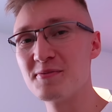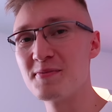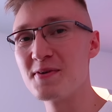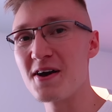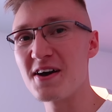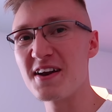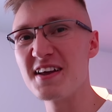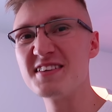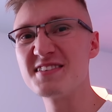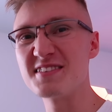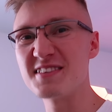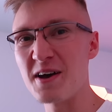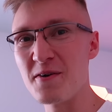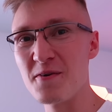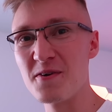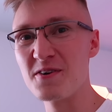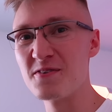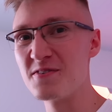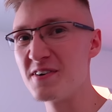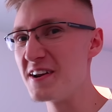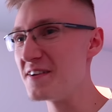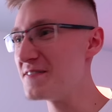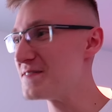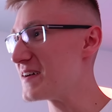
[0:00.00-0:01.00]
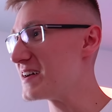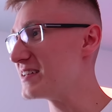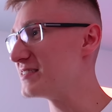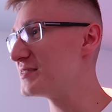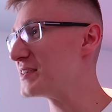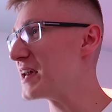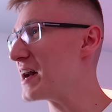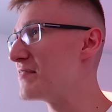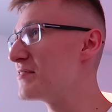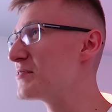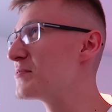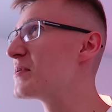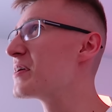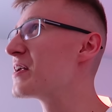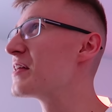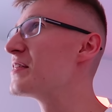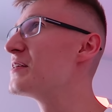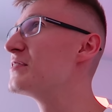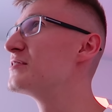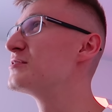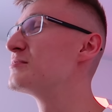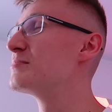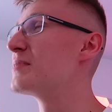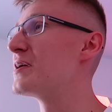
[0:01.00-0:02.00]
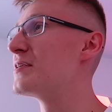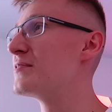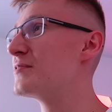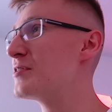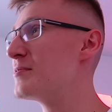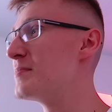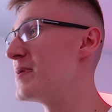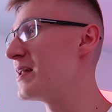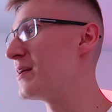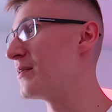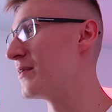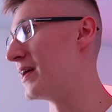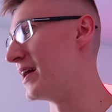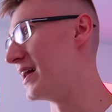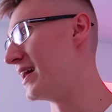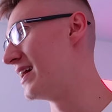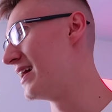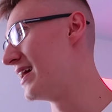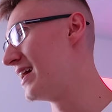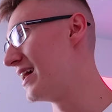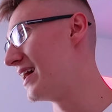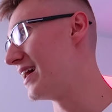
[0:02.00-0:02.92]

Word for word: to be honest, I wouldn't really fancy having one of those in my room anyway.